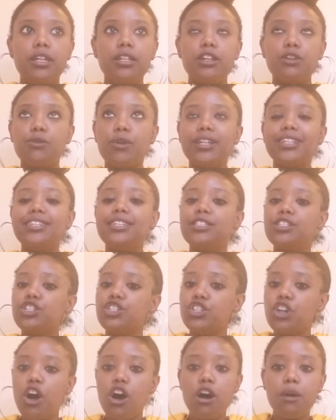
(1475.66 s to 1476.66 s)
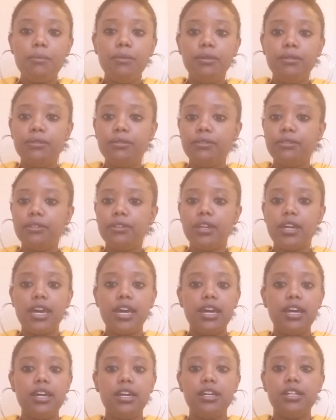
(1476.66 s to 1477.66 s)
granted, it's a job
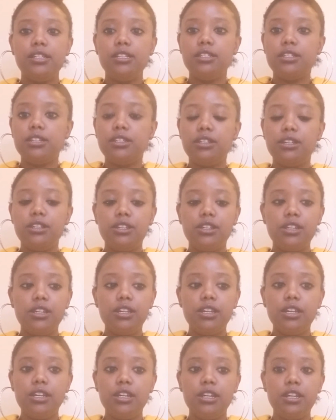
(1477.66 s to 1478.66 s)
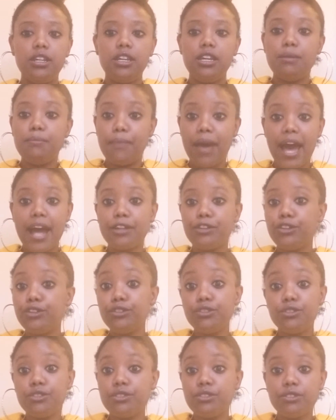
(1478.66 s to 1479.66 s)
and it
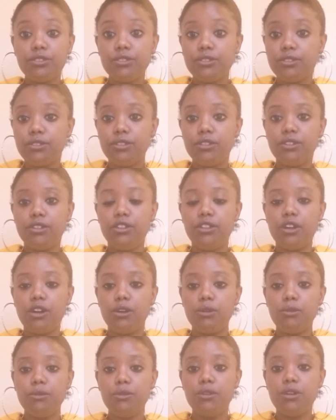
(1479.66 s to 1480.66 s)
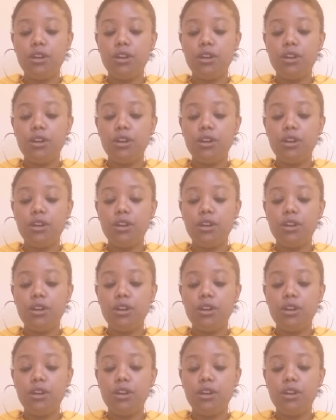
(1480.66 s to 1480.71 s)
matters, but